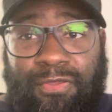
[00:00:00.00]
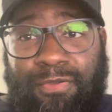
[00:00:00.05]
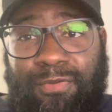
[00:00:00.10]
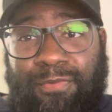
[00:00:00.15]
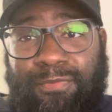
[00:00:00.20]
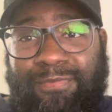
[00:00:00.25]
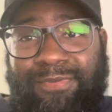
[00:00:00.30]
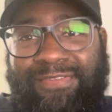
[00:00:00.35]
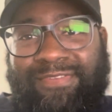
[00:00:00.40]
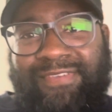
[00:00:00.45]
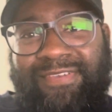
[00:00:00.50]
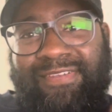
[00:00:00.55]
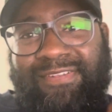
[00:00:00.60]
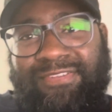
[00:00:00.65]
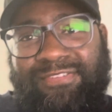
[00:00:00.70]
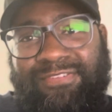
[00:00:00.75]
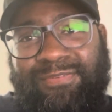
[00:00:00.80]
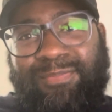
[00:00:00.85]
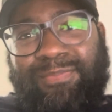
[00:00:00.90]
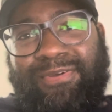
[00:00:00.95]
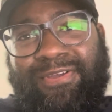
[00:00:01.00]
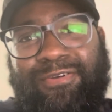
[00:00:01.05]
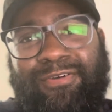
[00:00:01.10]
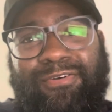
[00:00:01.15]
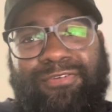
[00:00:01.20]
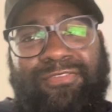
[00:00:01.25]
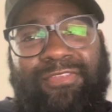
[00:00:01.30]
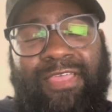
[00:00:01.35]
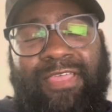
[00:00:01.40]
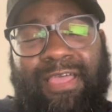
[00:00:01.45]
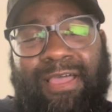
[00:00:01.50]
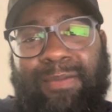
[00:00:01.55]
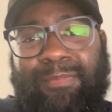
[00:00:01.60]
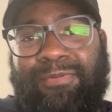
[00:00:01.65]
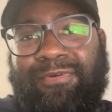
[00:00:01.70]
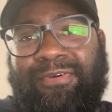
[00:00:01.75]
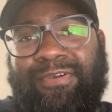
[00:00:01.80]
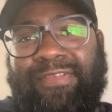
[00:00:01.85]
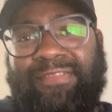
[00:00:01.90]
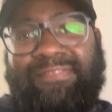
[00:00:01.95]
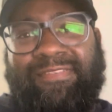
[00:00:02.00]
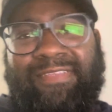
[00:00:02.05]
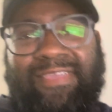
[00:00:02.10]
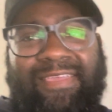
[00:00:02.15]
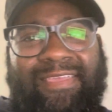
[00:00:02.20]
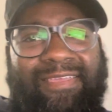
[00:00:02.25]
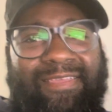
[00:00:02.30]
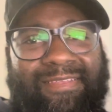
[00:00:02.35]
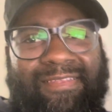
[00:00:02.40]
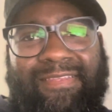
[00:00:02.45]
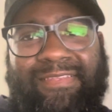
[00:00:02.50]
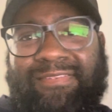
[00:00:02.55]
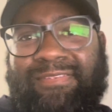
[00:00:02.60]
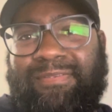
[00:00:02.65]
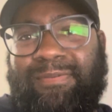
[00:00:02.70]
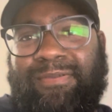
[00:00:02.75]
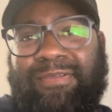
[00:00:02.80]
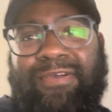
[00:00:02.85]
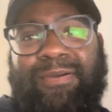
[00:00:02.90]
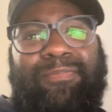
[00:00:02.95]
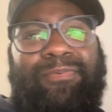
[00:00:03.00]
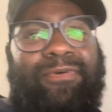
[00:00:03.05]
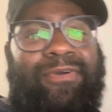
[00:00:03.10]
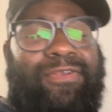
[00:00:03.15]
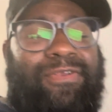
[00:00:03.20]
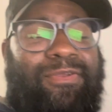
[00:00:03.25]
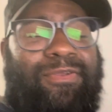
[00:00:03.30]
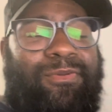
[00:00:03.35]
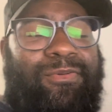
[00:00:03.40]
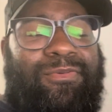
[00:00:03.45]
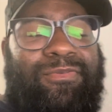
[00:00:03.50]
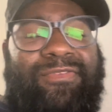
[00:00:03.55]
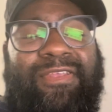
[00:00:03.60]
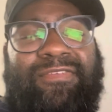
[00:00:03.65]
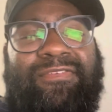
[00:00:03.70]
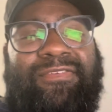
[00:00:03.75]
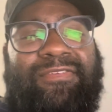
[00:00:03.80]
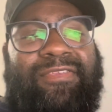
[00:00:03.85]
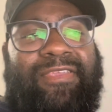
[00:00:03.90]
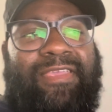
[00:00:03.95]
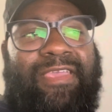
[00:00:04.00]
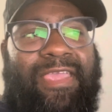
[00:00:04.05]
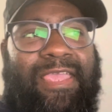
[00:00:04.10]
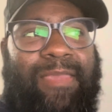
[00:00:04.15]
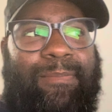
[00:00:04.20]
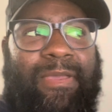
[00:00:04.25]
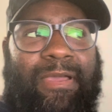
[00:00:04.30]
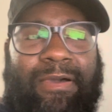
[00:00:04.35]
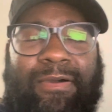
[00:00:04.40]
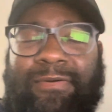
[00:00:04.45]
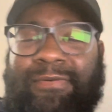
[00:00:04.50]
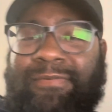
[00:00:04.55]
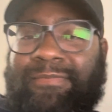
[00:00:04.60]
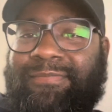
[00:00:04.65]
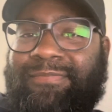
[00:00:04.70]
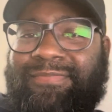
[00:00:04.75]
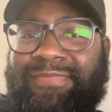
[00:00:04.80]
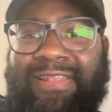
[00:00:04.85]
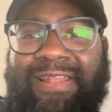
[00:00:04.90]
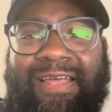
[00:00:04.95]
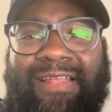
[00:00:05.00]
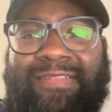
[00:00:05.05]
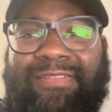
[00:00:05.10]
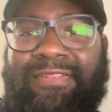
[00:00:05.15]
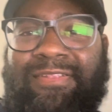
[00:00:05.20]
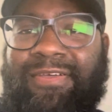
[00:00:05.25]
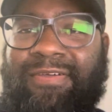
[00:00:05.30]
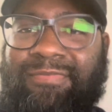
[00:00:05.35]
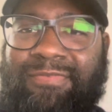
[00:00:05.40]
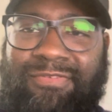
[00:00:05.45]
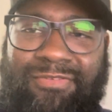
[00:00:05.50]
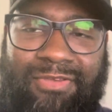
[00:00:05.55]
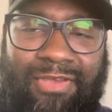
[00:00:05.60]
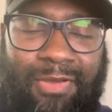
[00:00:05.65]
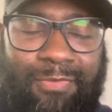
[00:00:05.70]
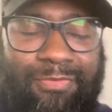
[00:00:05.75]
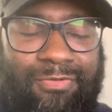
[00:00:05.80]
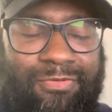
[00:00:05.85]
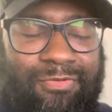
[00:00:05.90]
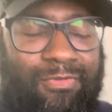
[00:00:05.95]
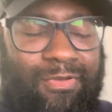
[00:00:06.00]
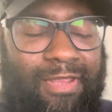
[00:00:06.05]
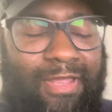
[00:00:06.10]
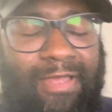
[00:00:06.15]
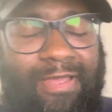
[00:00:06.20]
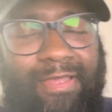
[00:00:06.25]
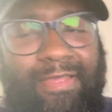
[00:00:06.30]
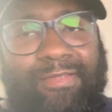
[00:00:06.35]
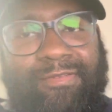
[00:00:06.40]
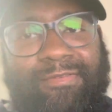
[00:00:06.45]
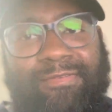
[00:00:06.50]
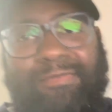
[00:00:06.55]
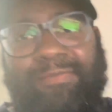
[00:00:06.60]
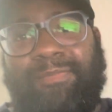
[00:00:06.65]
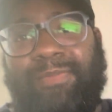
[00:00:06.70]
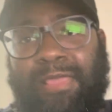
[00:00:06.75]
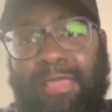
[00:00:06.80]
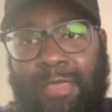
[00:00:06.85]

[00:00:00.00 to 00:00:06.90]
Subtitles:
What's good? This your boy Cole's Cowboys. Hey, it's a couple of news that just came out that I love to share with you guys.